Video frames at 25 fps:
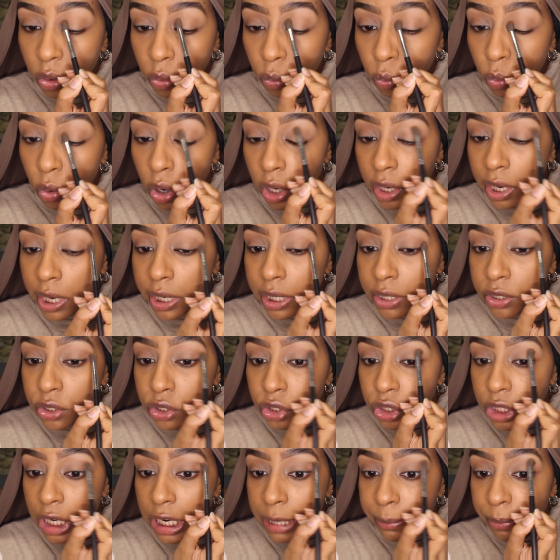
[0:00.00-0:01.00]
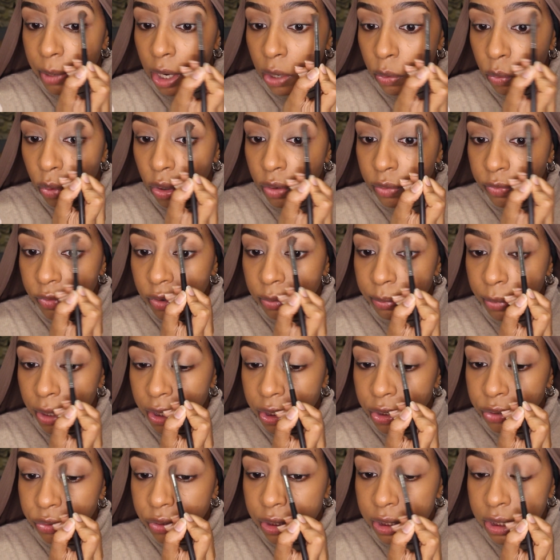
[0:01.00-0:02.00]
what kind of shape I want from my
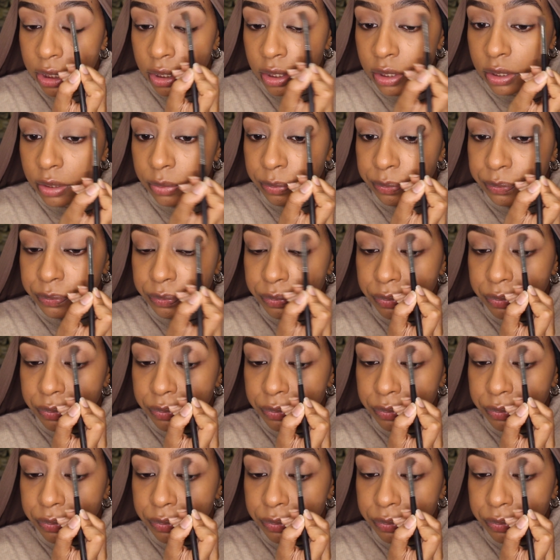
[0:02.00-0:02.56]
crease.